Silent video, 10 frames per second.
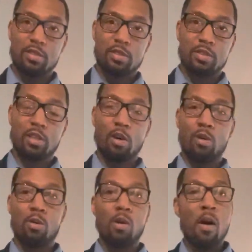
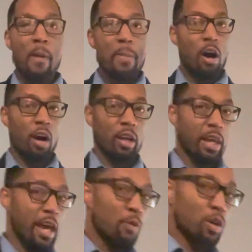So
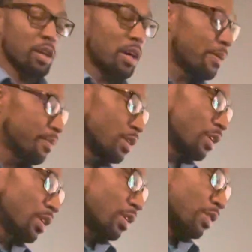Arcade1Up,
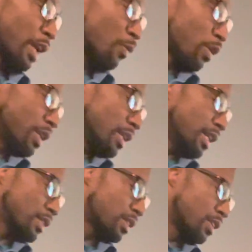they really
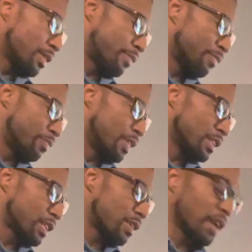need to
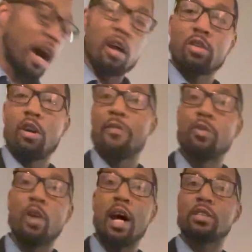I don't know, if
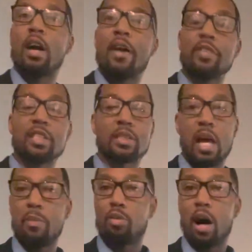you guys are having the
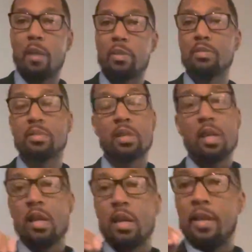same problems,
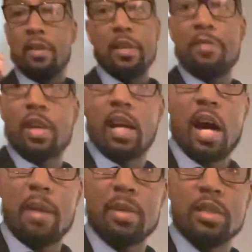leave your
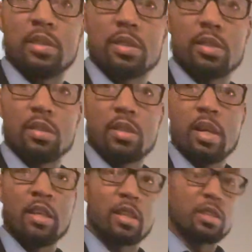comments
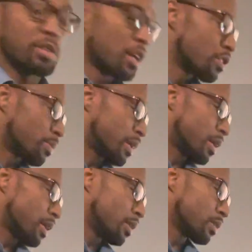and your concerns,
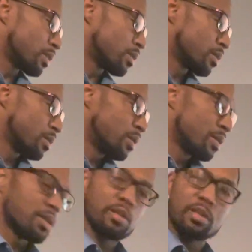because
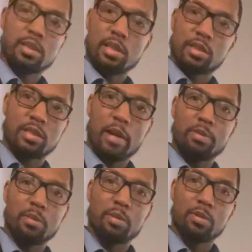this is
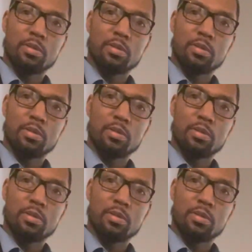unacceptable.